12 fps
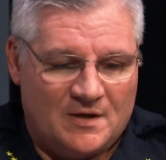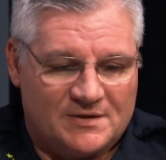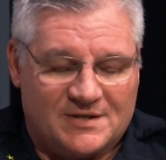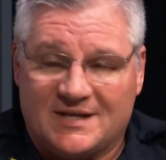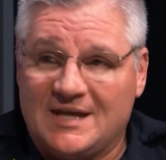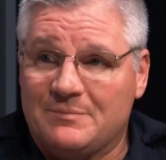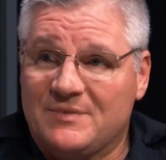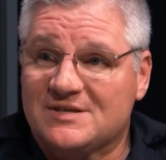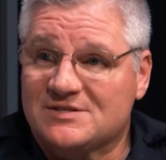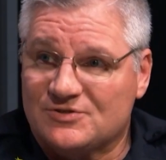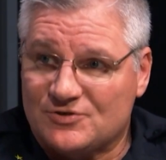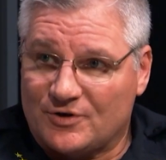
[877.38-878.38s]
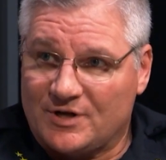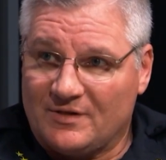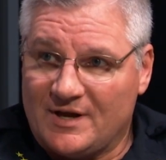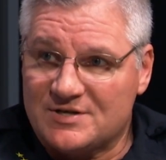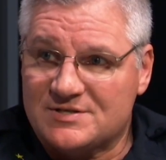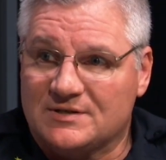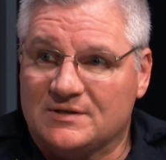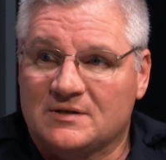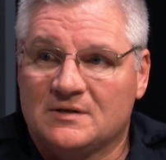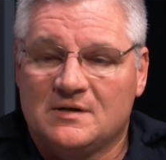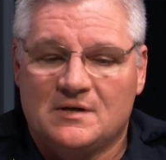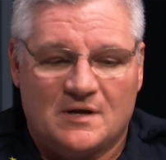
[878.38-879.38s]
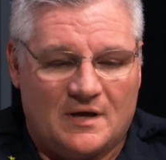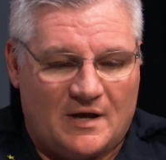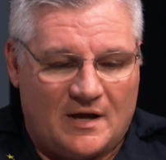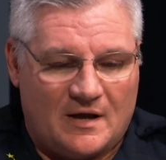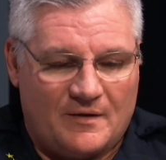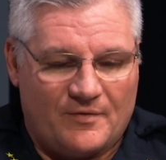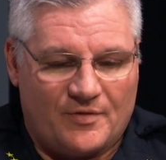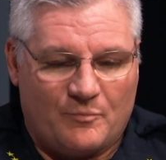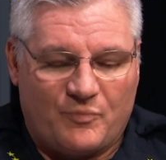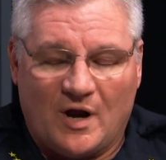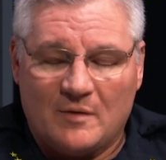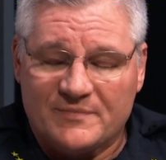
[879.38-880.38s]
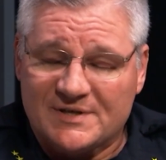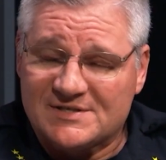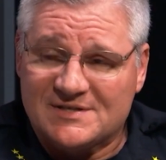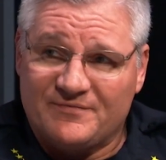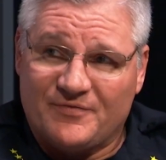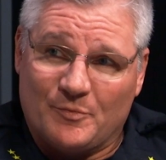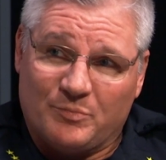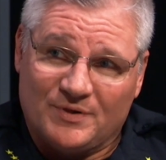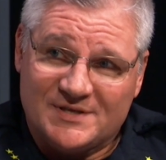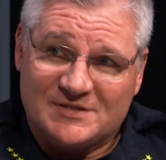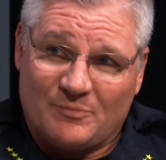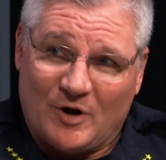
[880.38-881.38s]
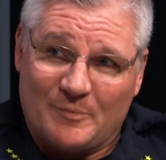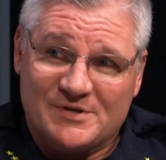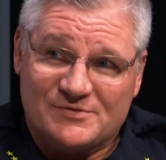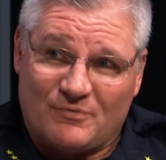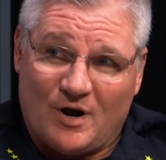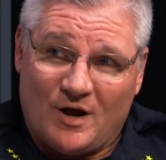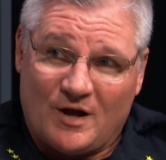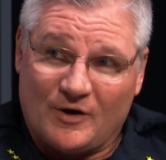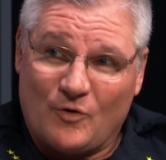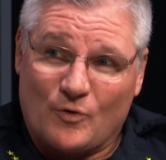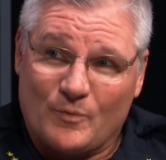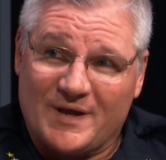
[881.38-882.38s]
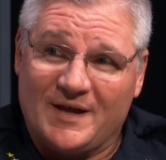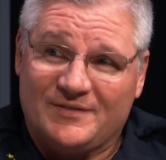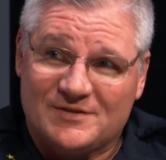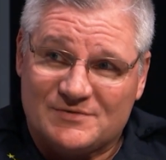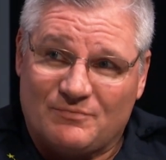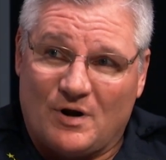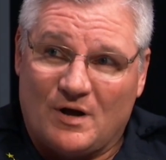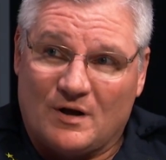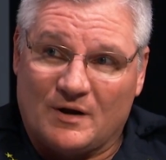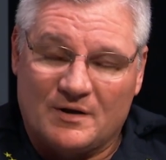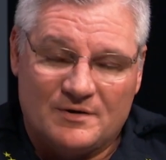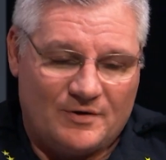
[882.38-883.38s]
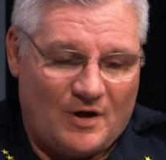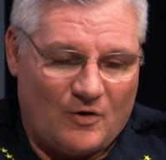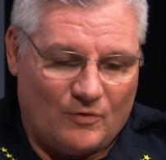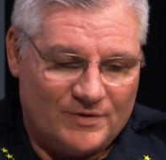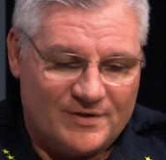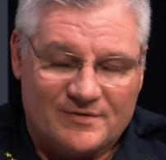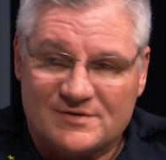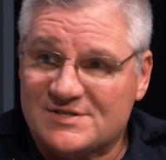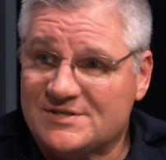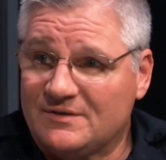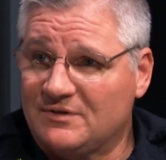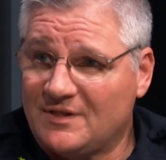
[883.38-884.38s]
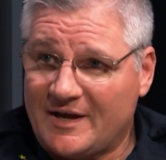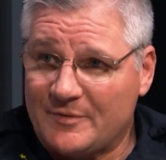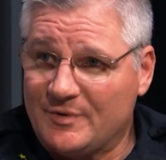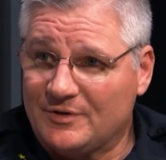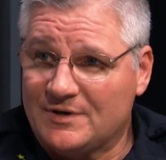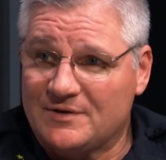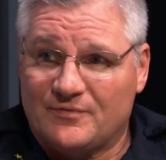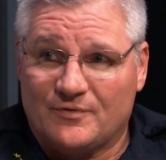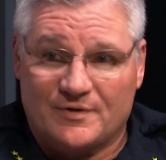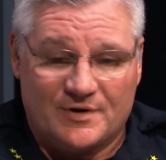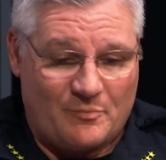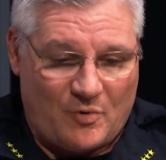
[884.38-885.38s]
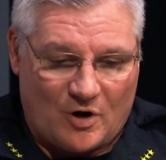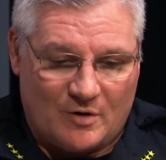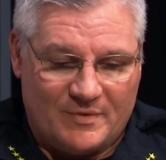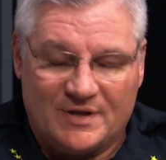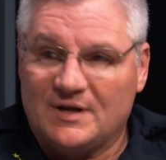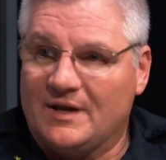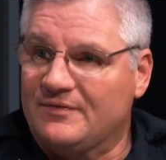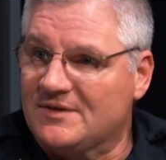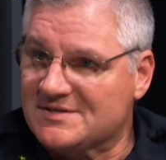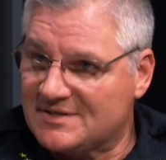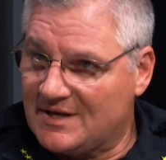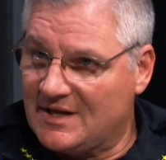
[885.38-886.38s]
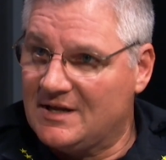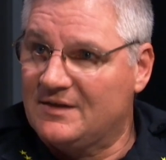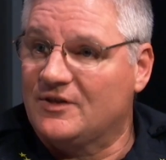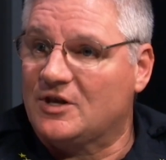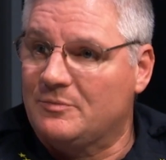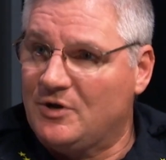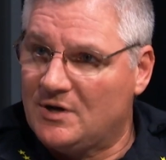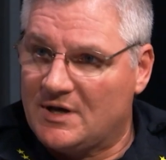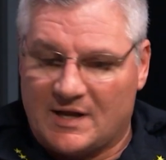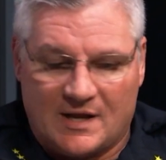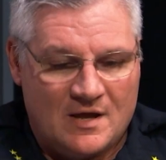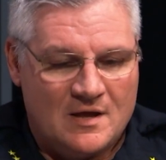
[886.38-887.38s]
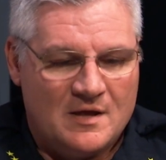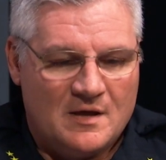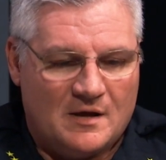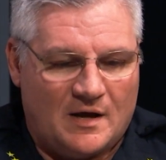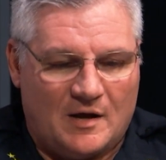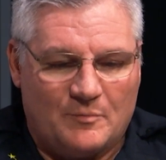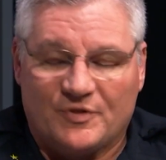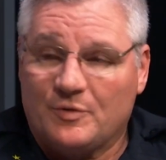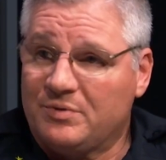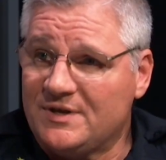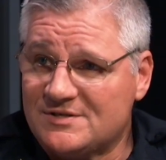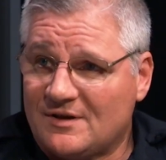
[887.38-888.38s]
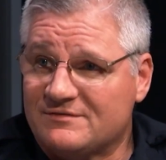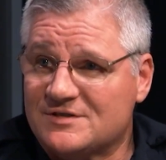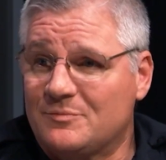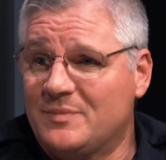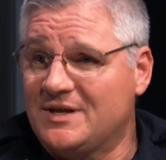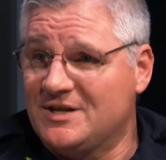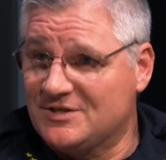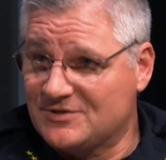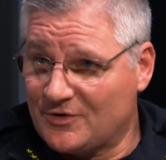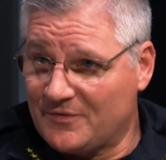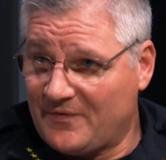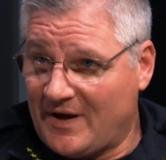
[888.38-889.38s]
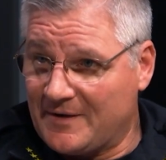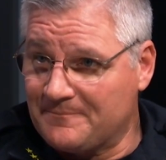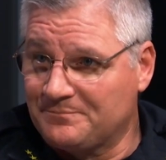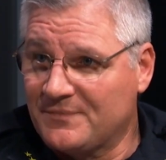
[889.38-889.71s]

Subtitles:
to keep these in circulation. The problem is, if the police department is wrong, or we get this wrong, not only there's civil liability for the department and the city and the community, but the police officer can be decertified.